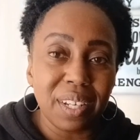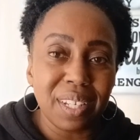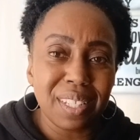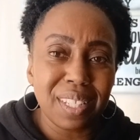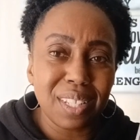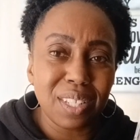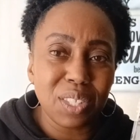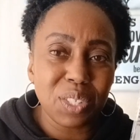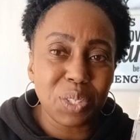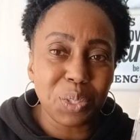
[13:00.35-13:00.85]
It
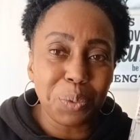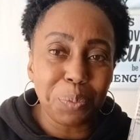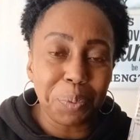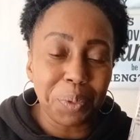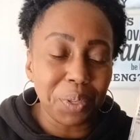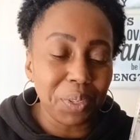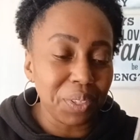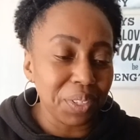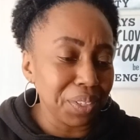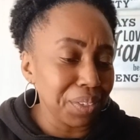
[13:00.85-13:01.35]
says super
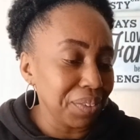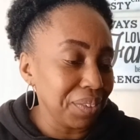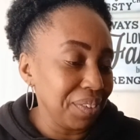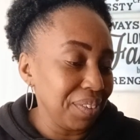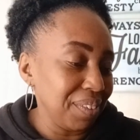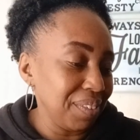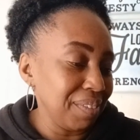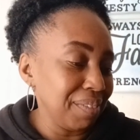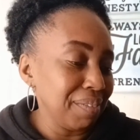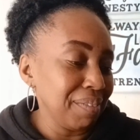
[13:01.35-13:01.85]
glue.
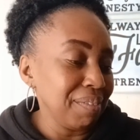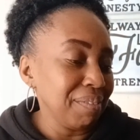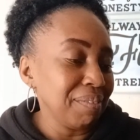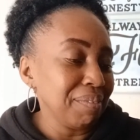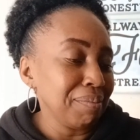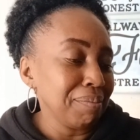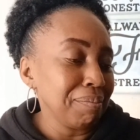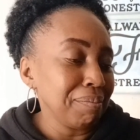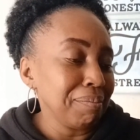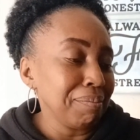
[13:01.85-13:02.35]

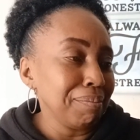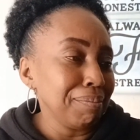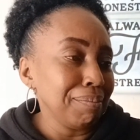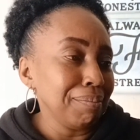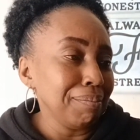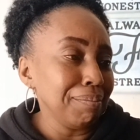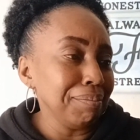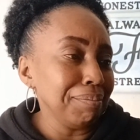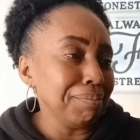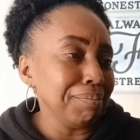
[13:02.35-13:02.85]

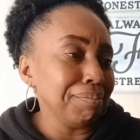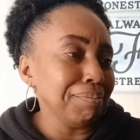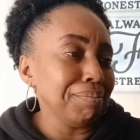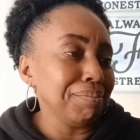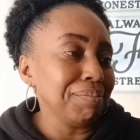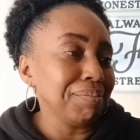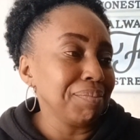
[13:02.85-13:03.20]
Hmm.